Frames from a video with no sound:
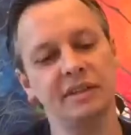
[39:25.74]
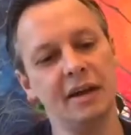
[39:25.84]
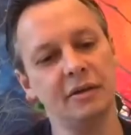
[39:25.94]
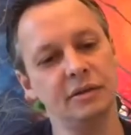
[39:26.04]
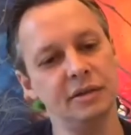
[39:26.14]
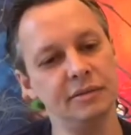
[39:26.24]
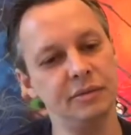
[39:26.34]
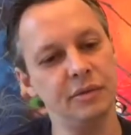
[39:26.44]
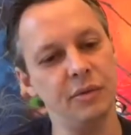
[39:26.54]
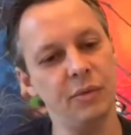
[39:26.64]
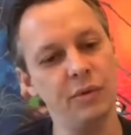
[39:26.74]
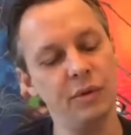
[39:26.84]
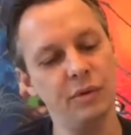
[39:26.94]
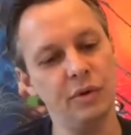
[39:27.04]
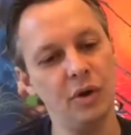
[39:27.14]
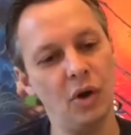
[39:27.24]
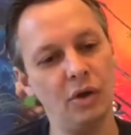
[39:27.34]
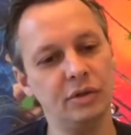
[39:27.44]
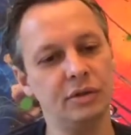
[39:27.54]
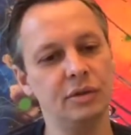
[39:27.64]
executive will
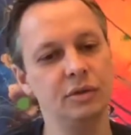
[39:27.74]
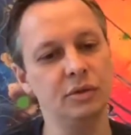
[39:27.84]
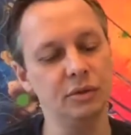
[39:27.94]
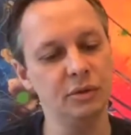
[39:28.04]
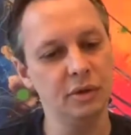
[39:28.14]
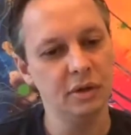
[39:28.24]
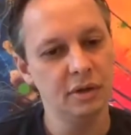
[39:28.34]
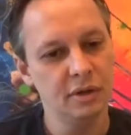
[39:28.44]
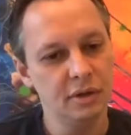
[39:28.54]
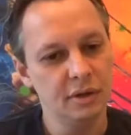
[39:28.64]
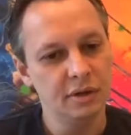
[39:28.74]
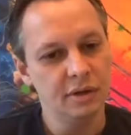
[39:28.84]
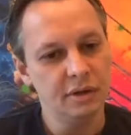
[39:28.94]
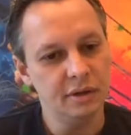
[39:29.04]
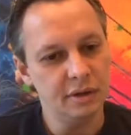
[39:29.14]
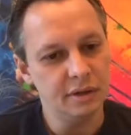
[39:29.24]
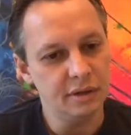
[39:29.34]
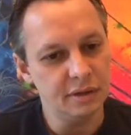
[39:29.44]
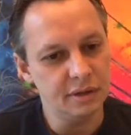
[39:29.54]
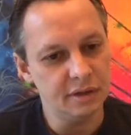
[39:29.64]
not do
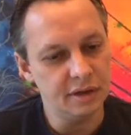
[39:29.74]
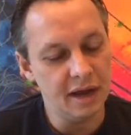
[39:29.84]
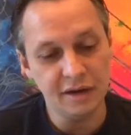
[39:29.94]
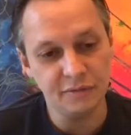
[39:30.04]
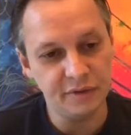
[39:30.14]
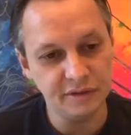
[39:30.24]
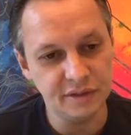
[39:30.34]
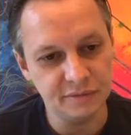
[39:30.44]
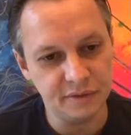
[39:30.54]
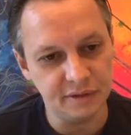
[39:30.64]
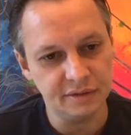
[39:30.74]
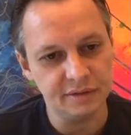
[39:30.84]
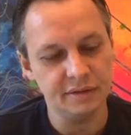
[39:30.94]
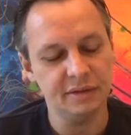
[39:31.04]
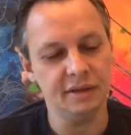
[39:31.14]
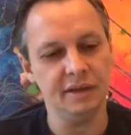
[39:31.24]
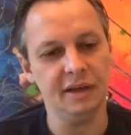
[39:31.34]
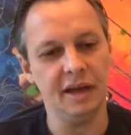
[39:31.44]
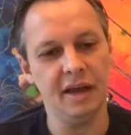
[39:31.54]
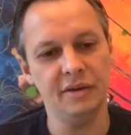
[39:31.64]
uh, anything different
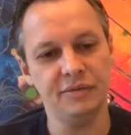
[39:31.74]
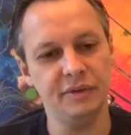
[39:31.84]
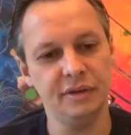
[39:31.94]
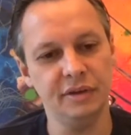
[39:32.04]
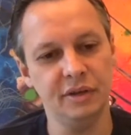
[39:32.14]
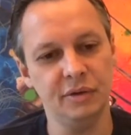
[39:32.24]
uh, anything mm.